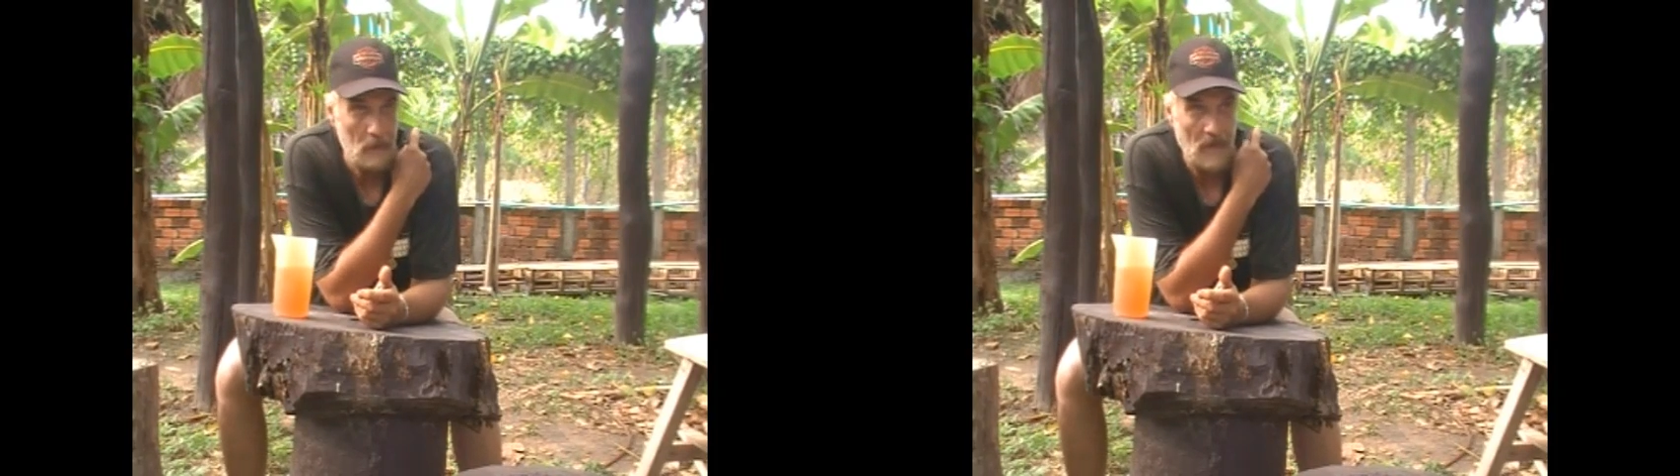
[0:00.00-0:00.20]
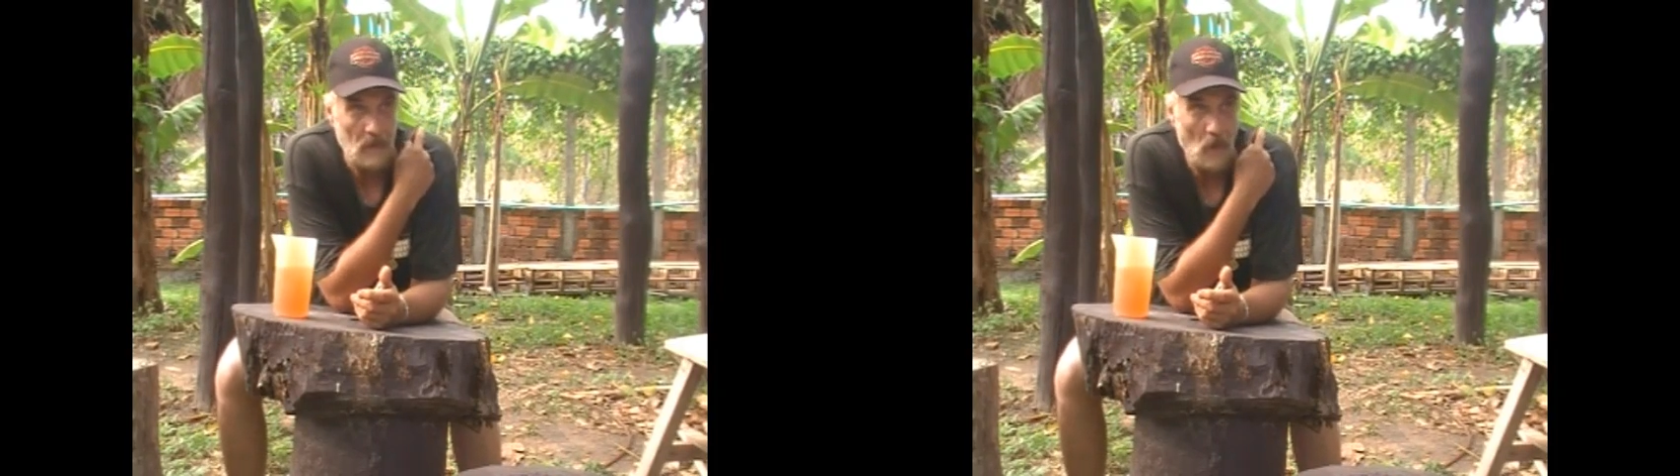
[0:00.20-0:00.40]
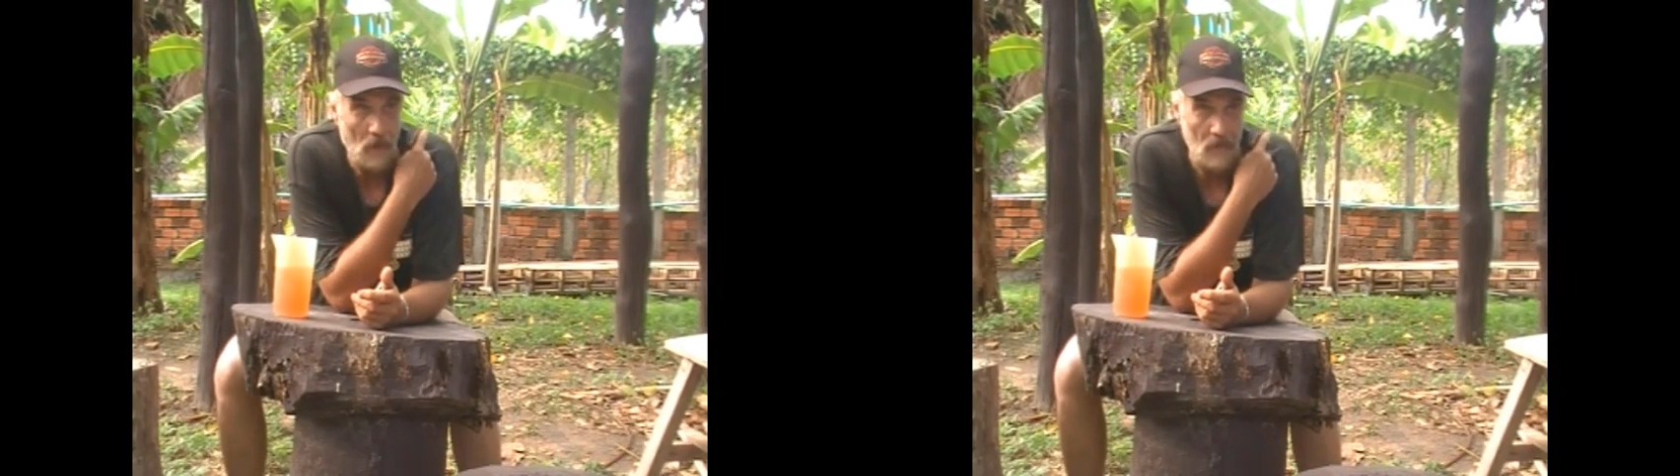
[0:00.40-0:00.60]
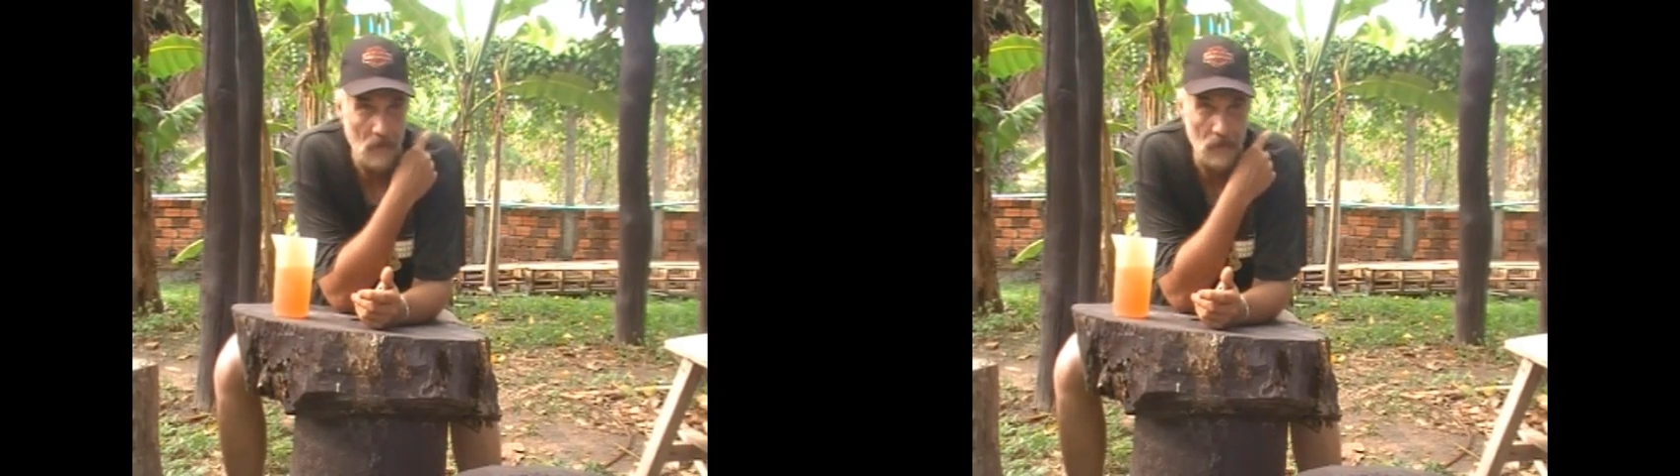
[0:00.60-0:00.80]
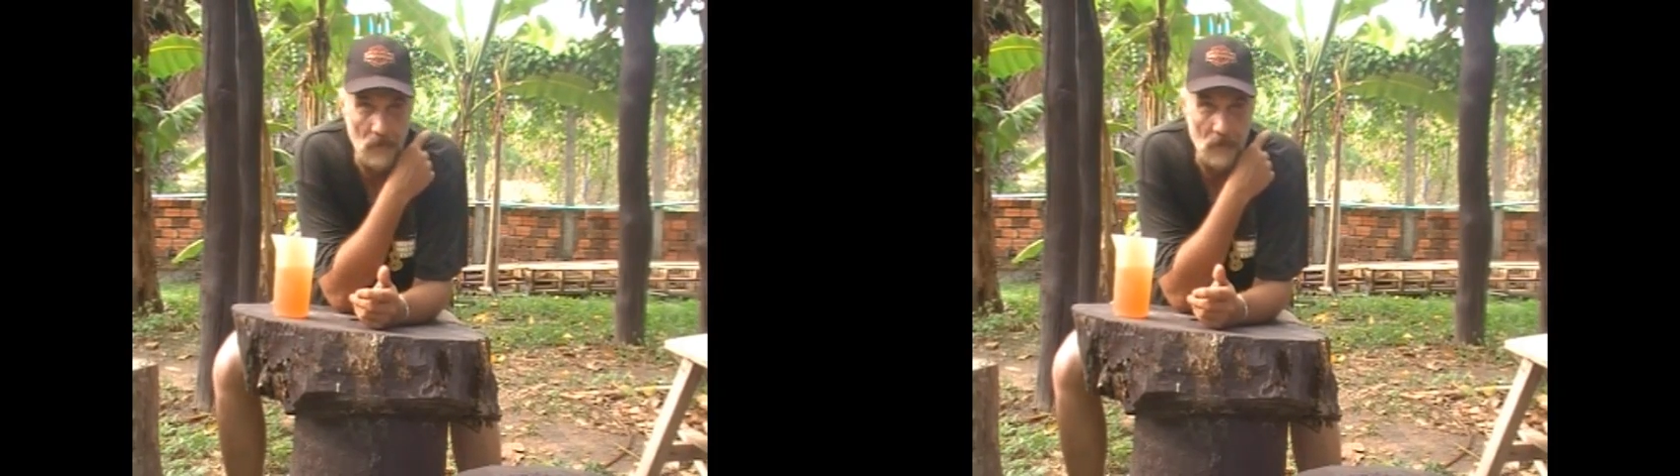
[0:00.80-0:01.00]
bed
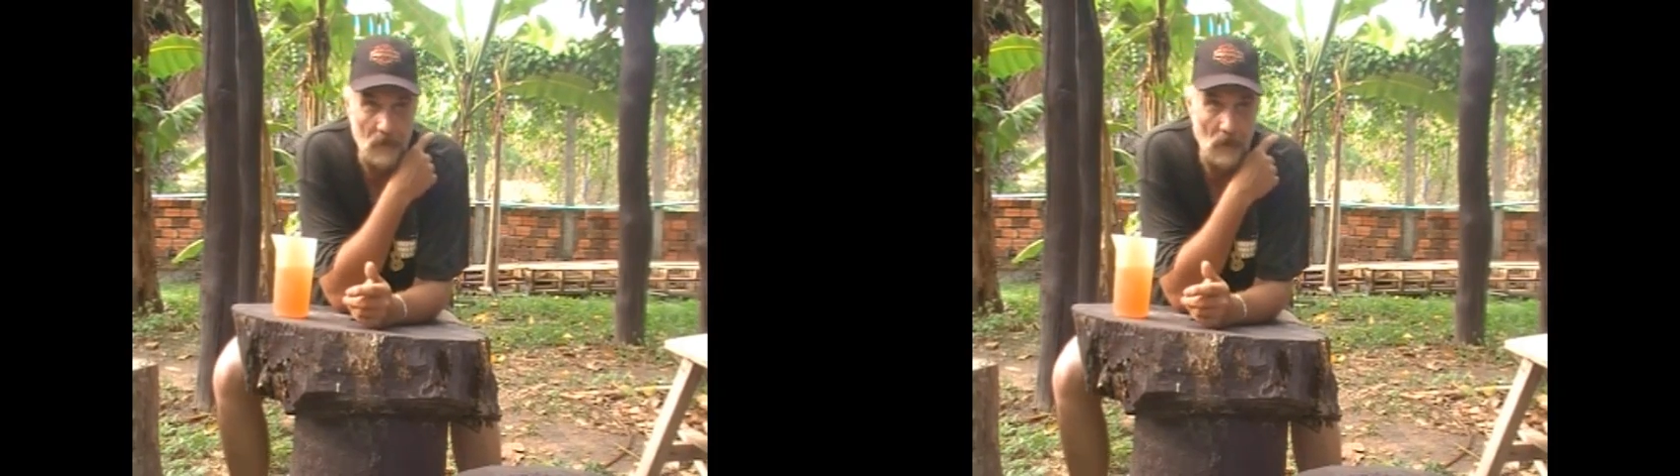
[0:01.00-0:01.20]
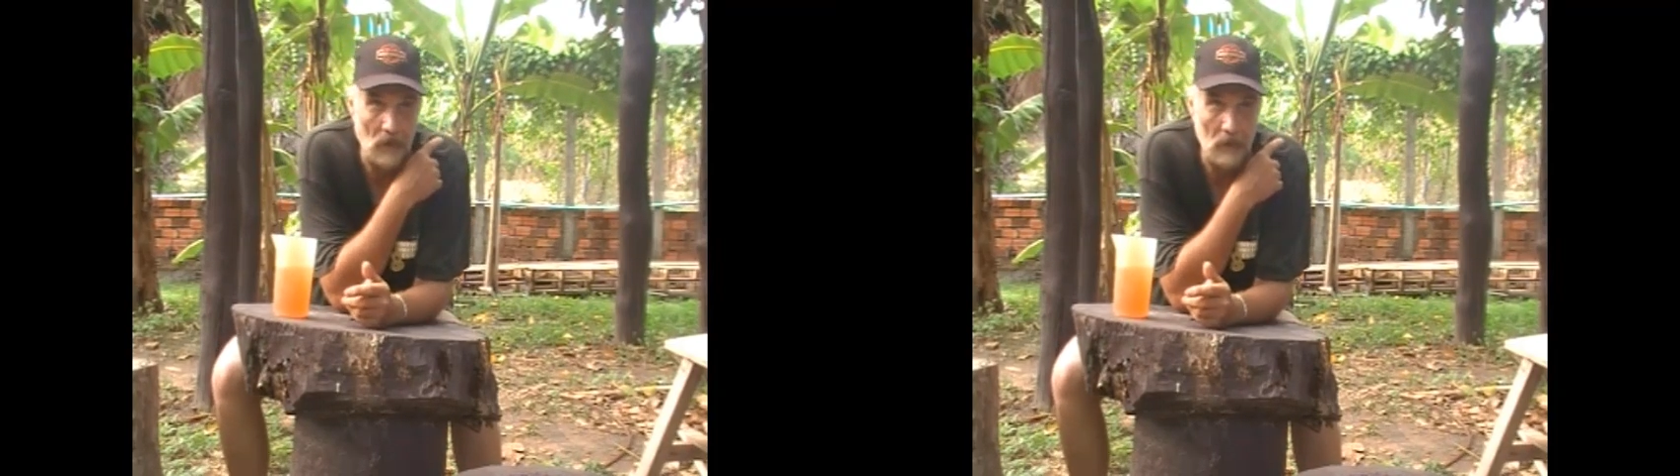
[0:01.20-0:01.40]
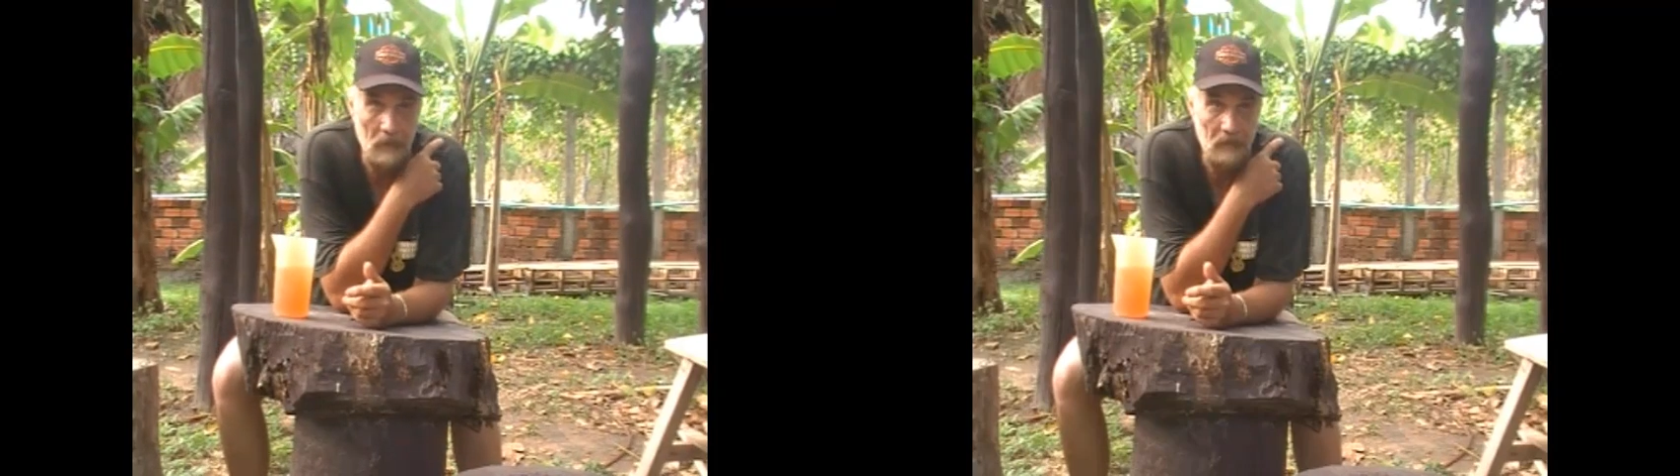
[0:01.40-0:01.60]
gardens that